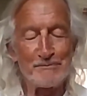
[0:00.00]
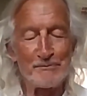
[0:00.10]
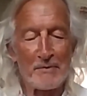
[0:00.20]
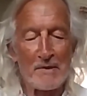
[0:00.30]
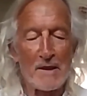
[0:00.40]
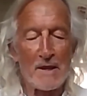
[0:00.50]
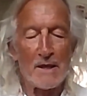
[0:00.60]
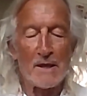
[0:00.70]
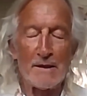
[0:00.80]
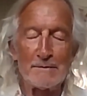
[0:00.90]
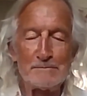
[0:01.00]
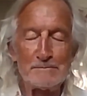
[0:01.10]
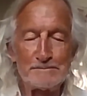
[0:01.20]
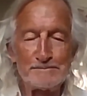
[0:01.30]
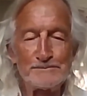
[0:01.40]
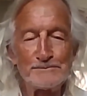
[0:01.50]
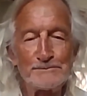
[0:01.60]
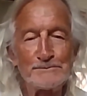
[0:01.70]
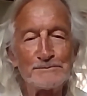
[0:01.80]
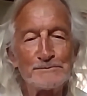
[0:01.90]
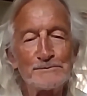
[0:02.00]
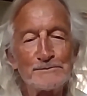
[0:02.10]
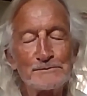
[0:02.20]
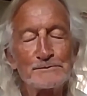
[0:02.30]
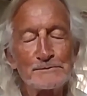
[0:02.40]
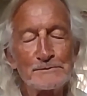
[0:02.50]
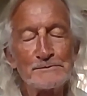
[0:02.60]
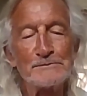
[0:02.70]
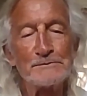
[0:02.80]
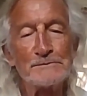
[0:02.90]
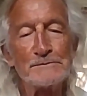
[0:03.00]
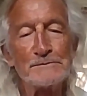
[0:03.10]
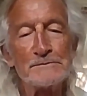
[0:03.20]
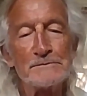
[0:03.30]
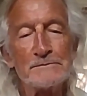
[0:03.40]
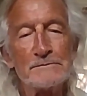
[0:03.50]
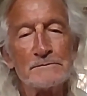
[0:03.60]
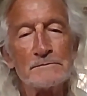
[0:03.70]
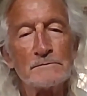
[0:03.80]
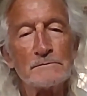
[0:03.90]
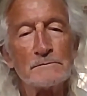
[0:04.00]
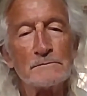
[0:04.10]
Yeah, yes, yes. And but